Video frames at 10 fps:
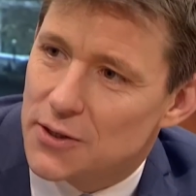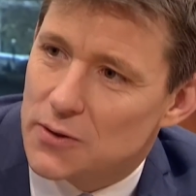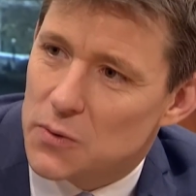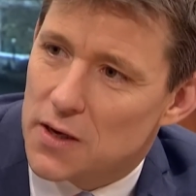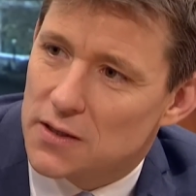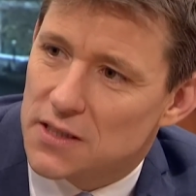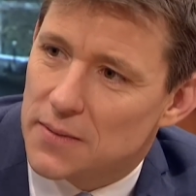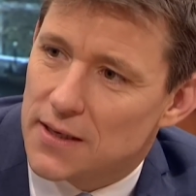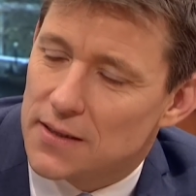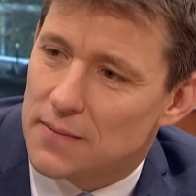to you as well,
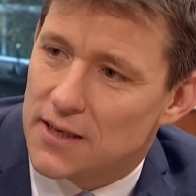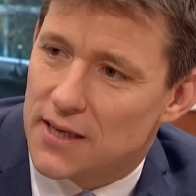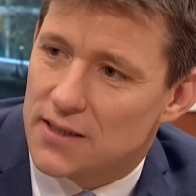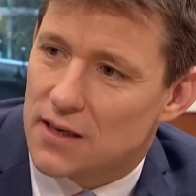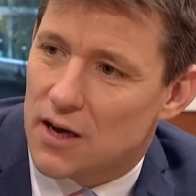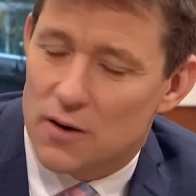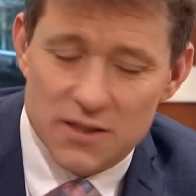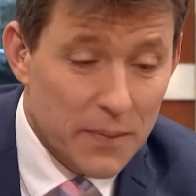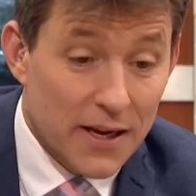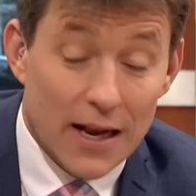Jimmy, many years ago? I
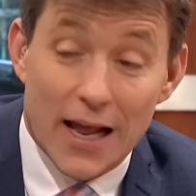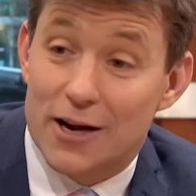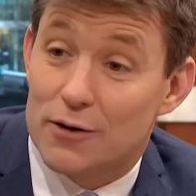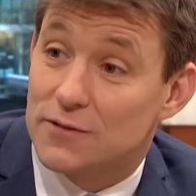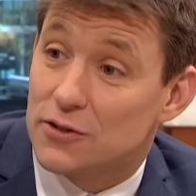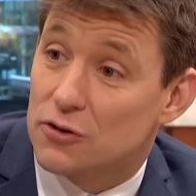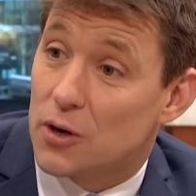was a big clanger I've just